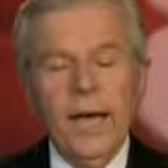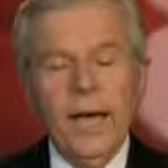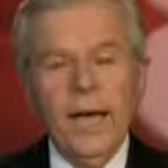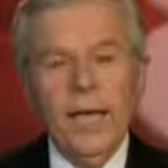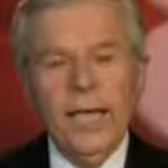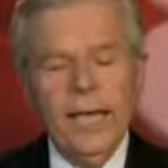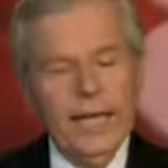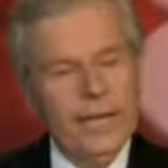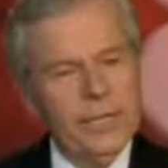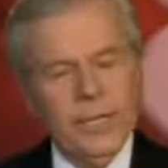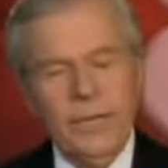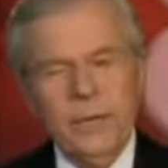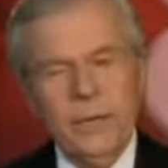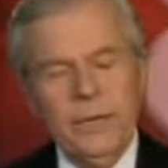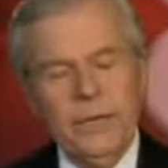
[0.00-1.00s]
Hi, Ann and
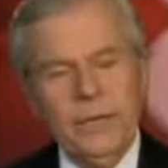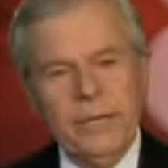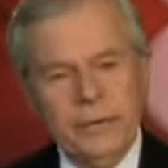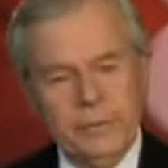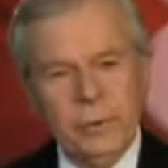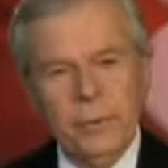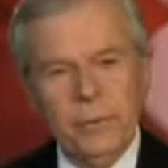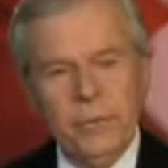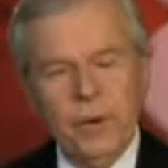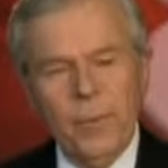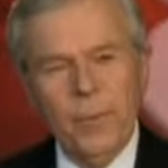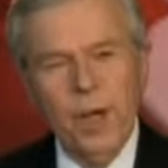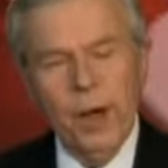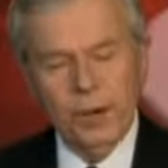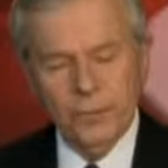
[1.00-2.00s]
Keith. Good evening, everyone,
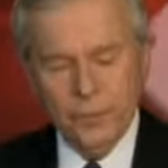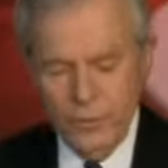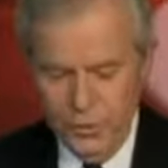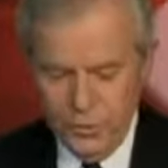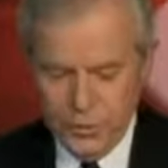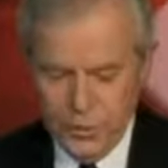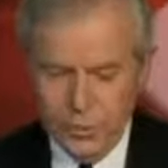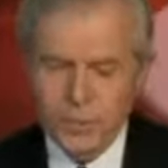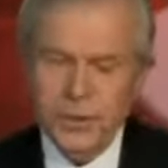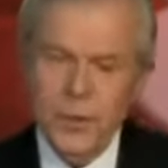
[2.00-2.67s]
from the Hartford Newsroom.